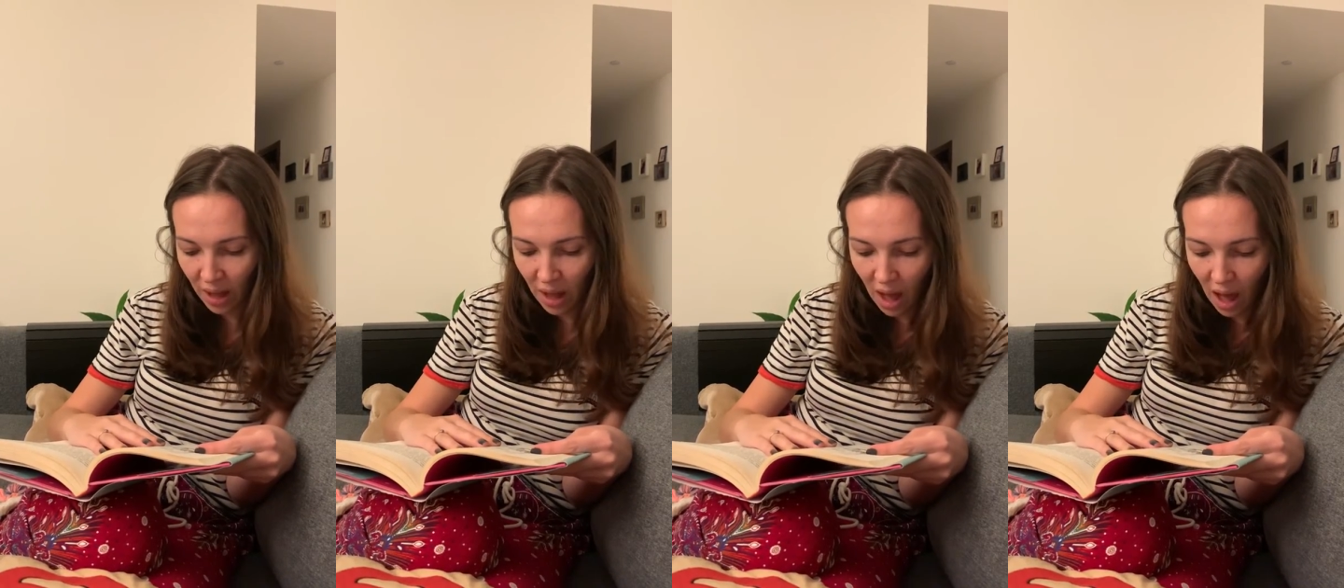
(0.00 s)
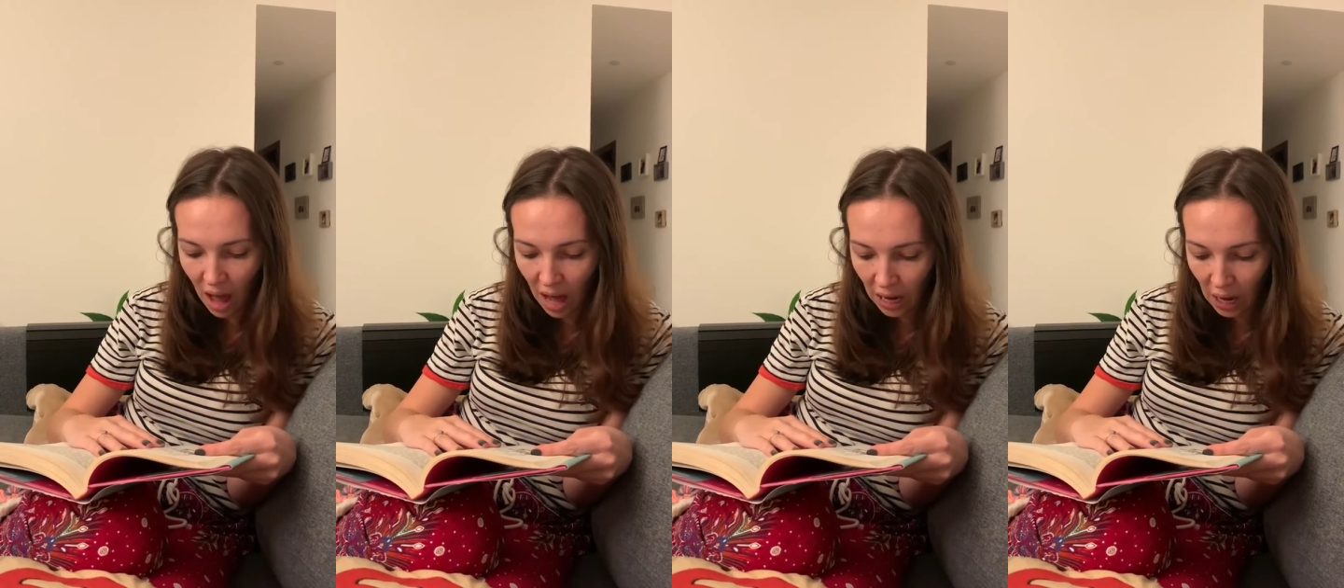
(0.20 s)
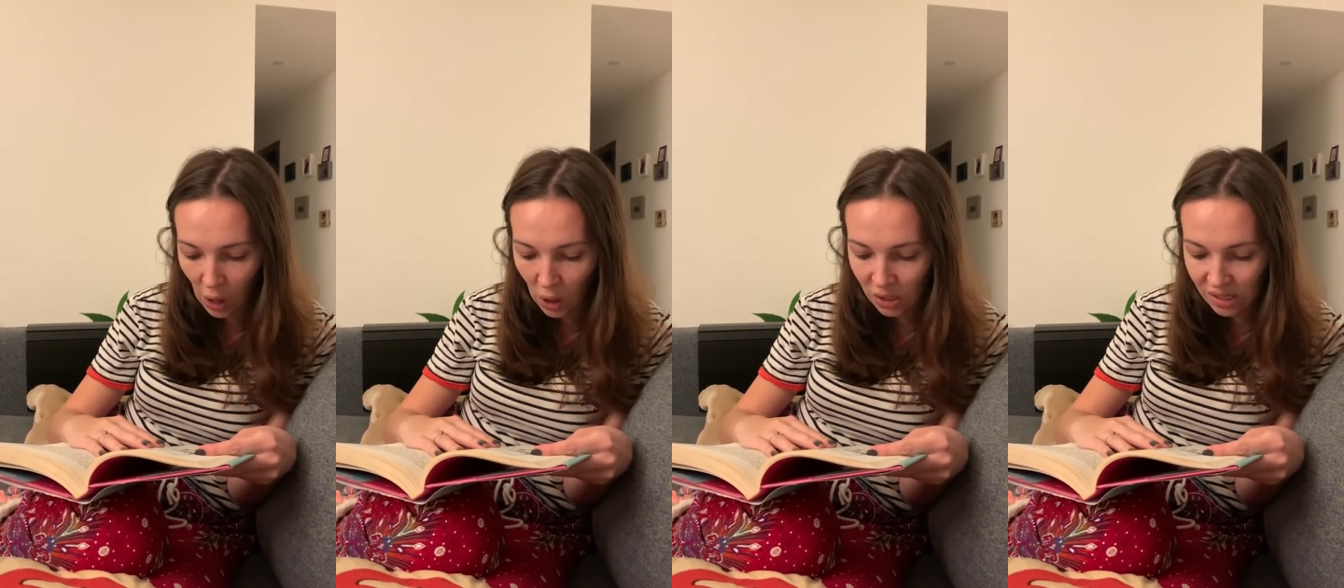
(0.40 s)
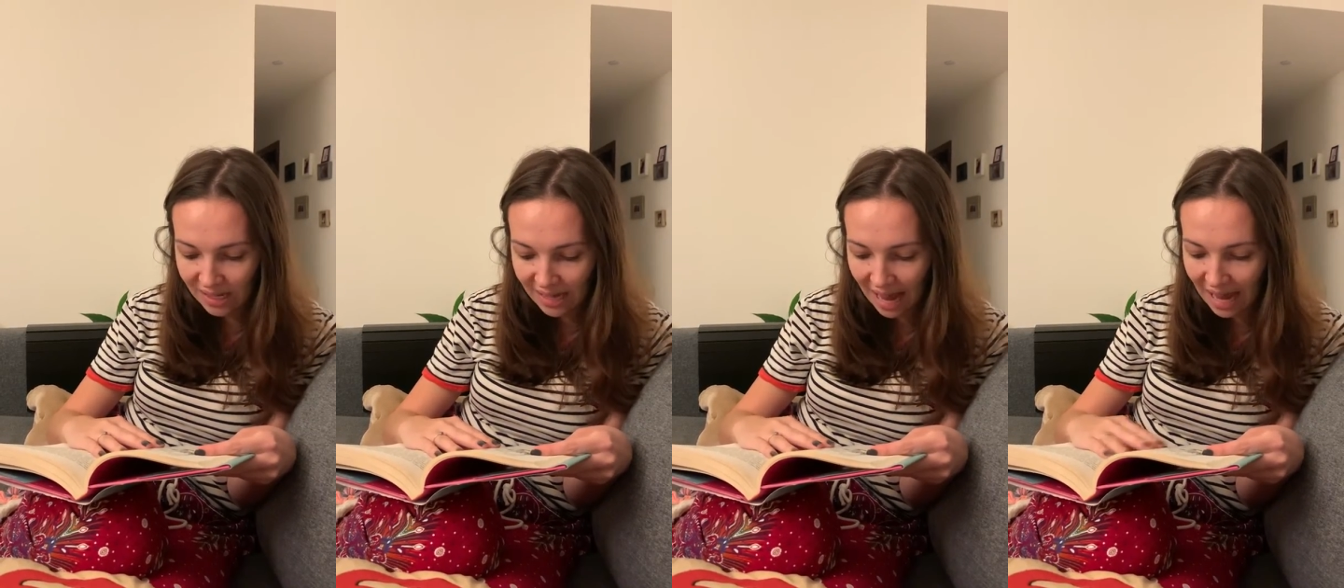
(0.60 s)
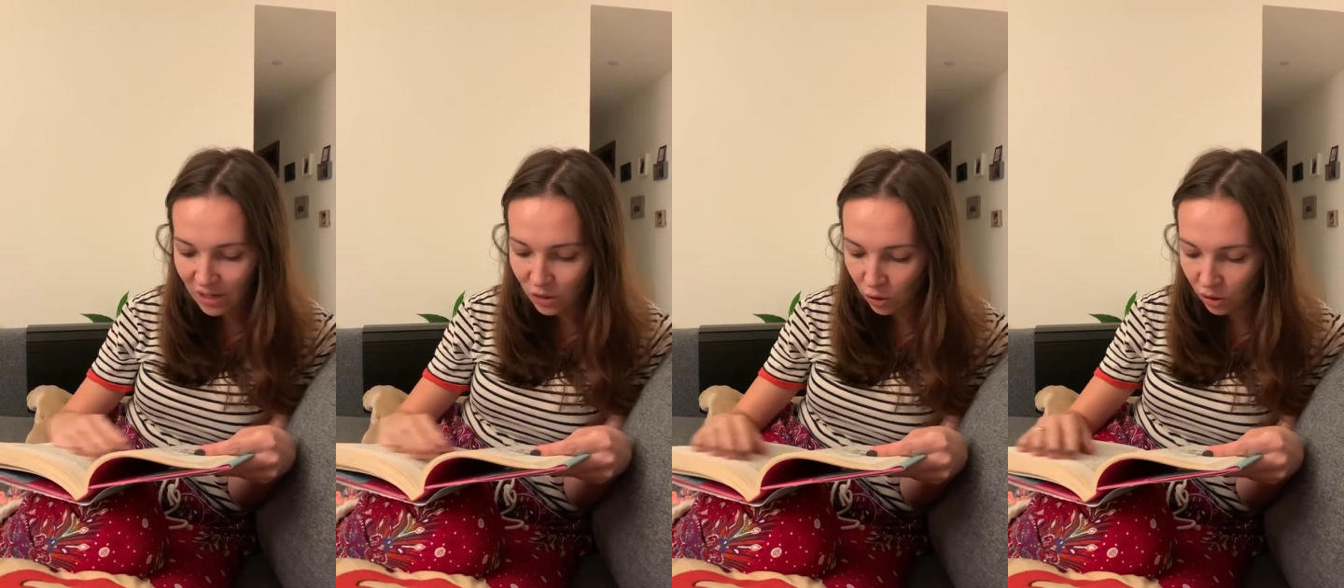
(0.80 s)

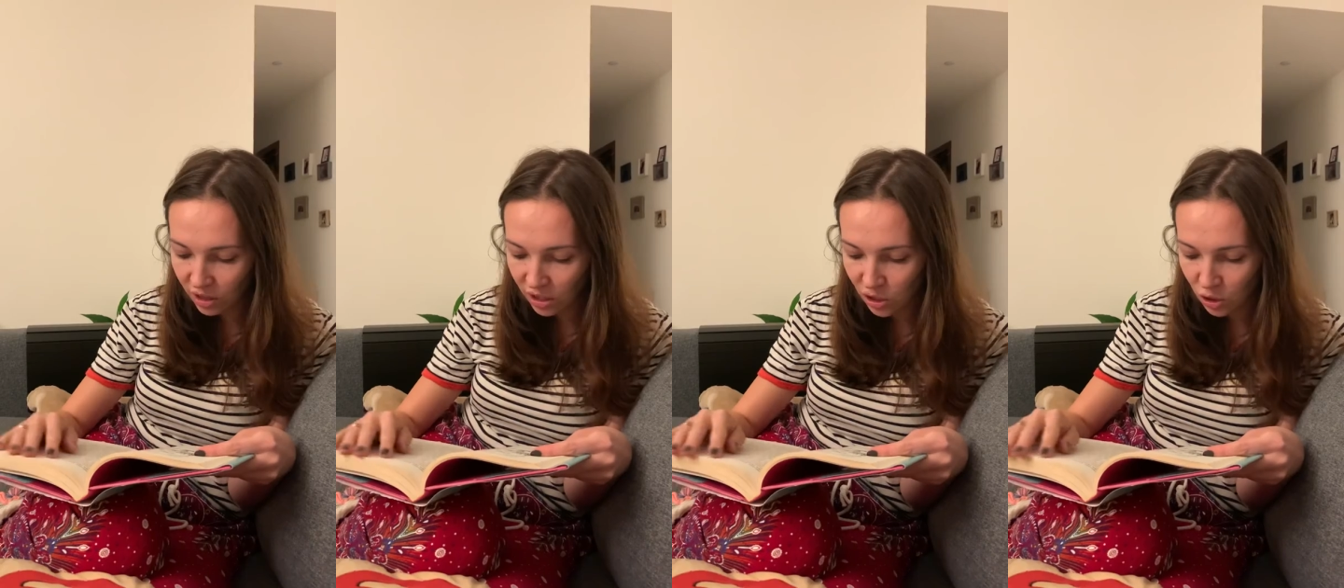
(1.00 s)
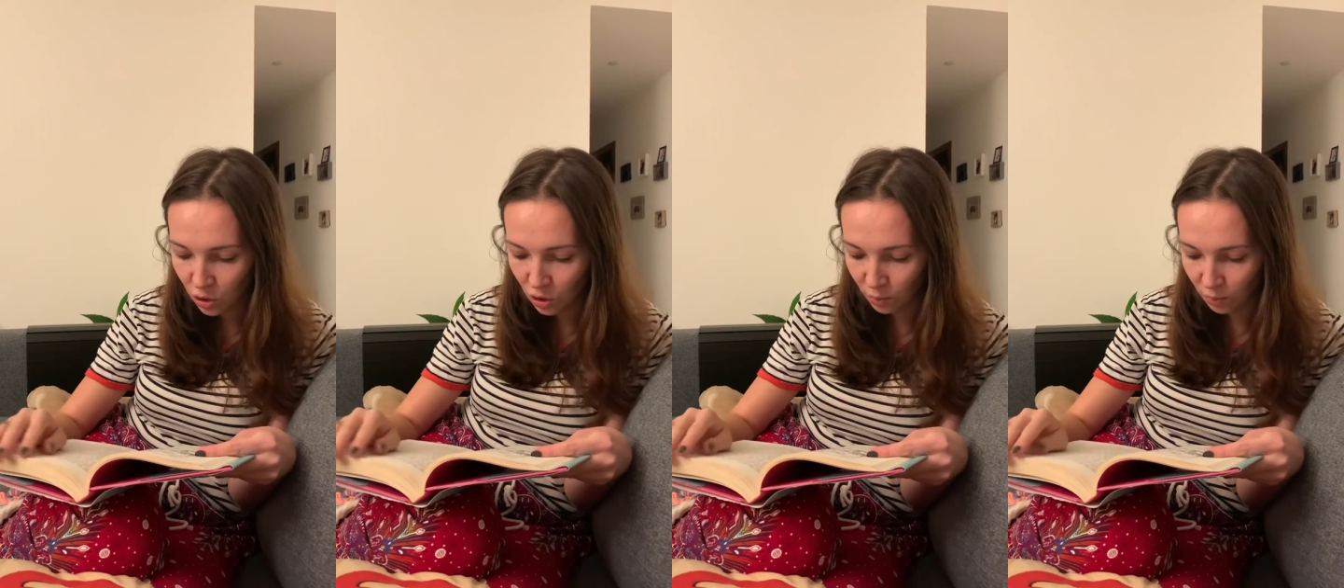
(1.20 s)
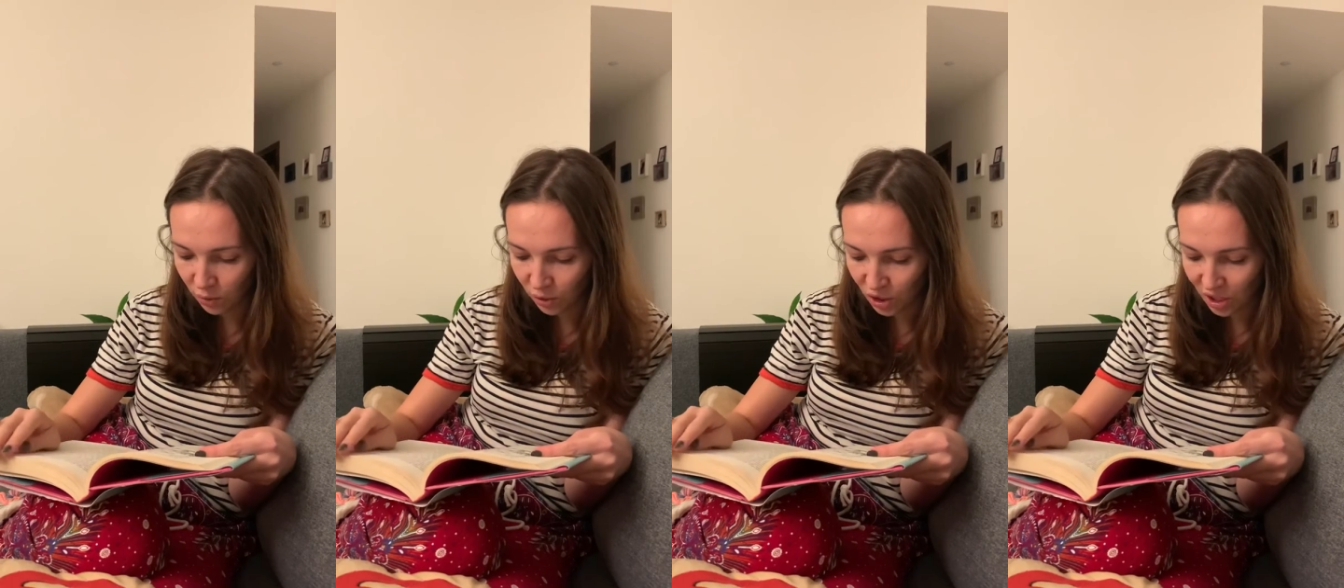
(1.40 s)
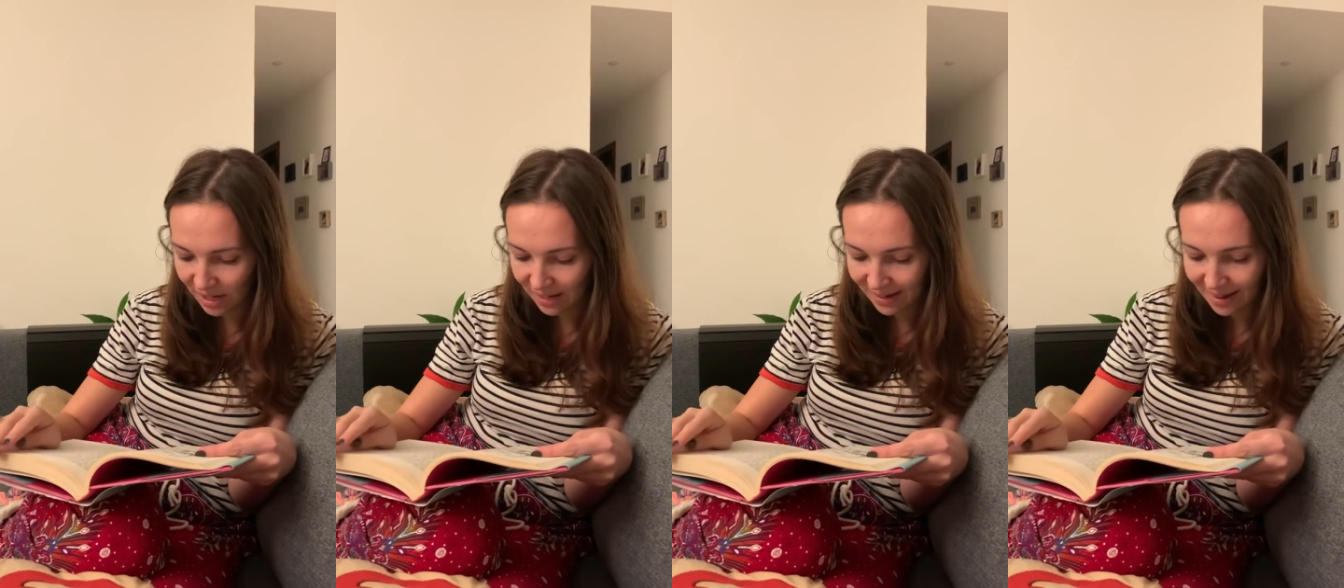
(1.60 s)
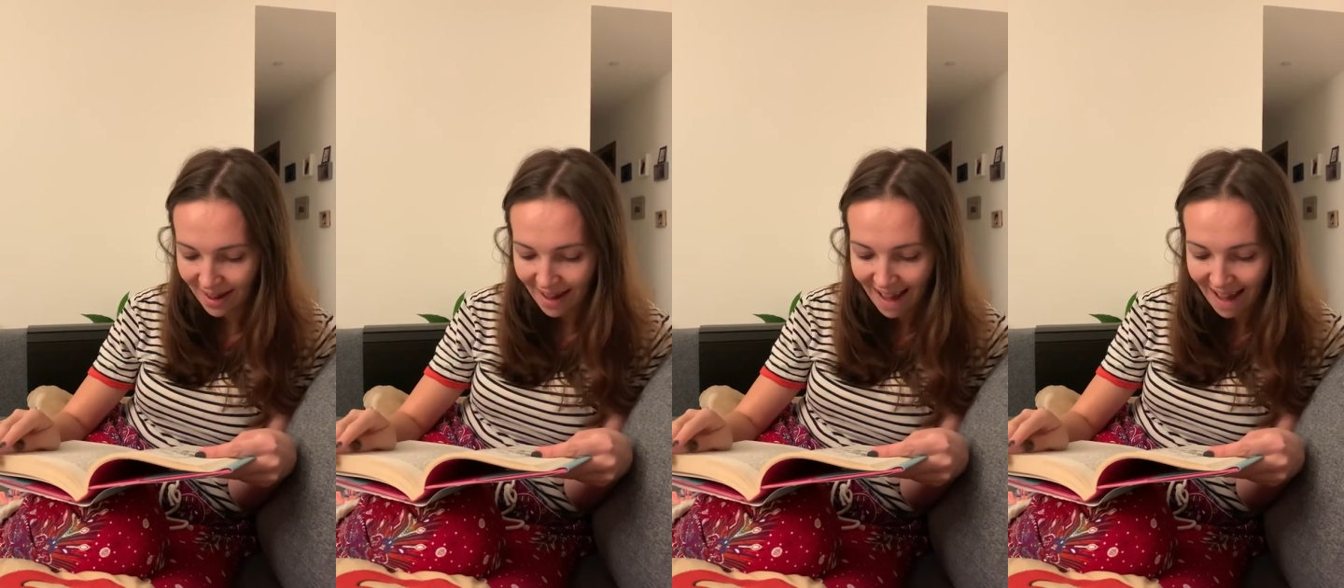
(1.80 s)
alongside all the toothbrushes,